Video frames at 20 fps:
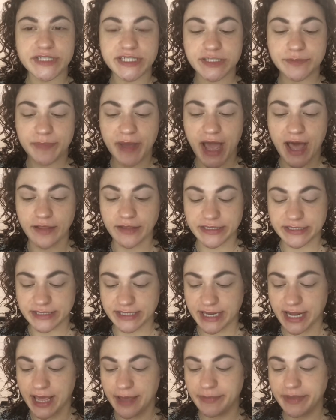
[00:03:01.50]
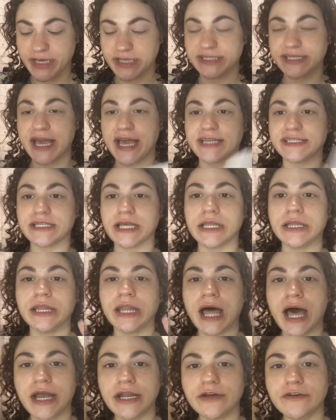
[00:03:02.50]
palette today because it has a
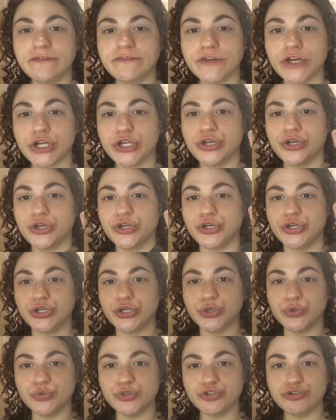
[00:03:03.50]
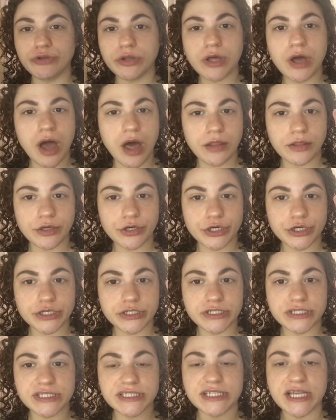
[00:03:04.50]
lot of neutral
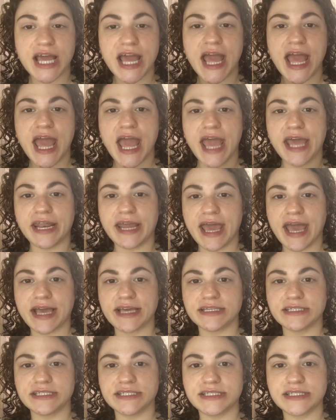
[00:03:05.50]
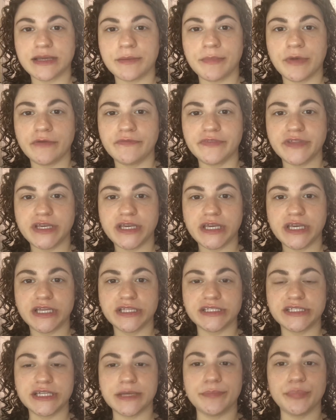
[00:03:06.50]
colors, and it has some of the
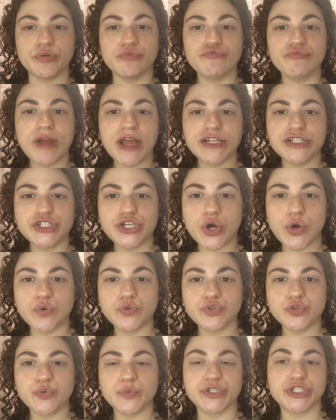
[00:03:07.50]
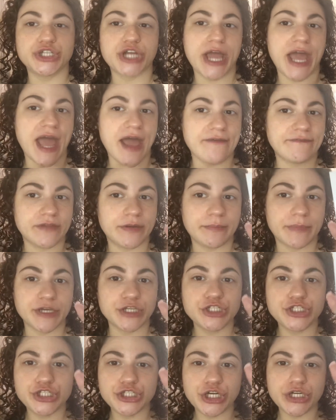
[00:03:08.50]
deeper red tones, which I have in my
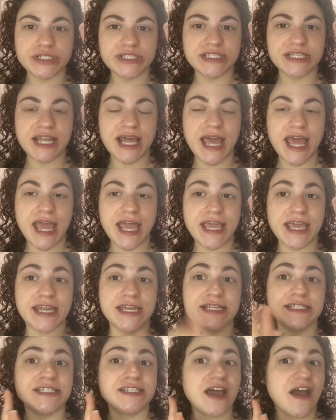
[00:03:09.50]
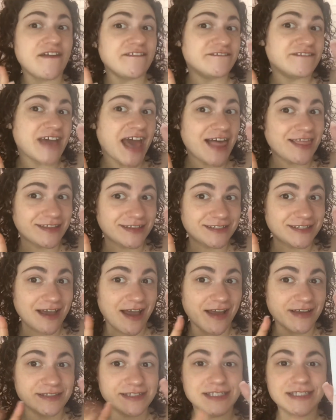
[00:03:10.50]
shirt today, and it's
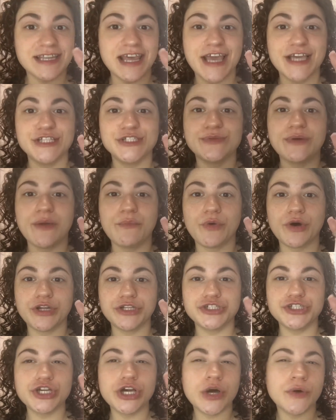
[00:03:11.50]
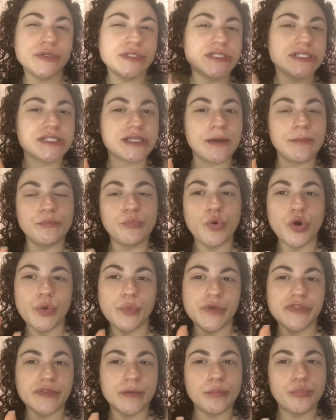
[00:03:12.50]
Valentine's Day, so I wanted to go in something more
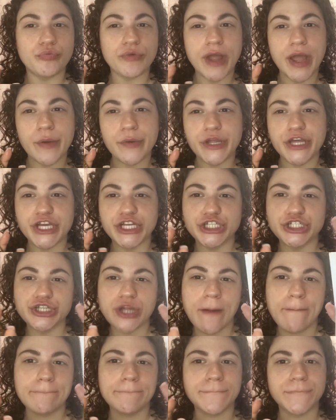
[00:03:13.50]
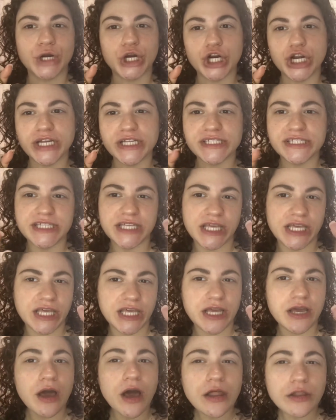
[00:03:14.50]
with a brownish burgundy
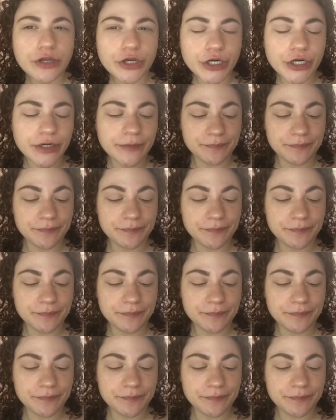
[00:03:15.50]
color.